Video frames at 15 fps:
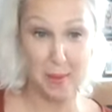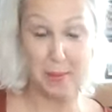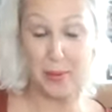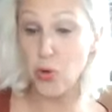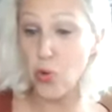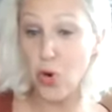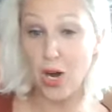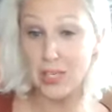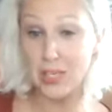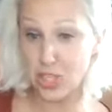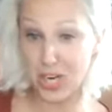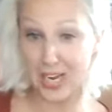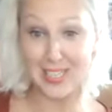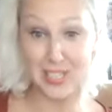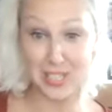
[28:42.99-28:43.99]
You can't
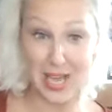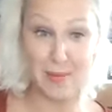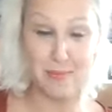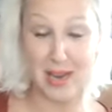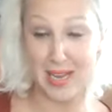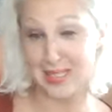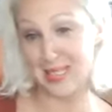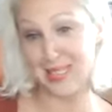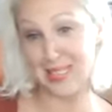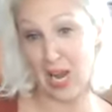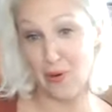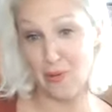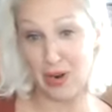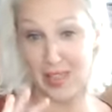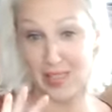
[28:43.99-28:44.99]
change them
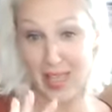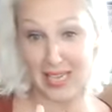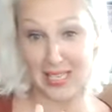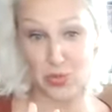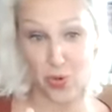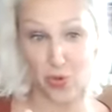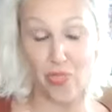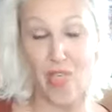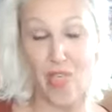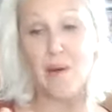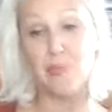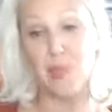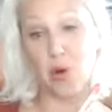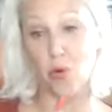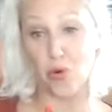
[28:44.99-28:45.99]
necessarily. That's on
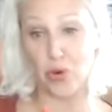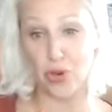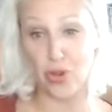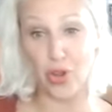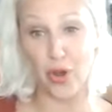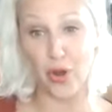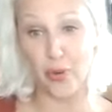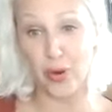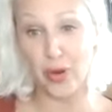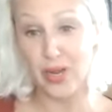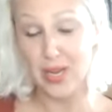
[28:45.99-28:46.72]
them, not on you.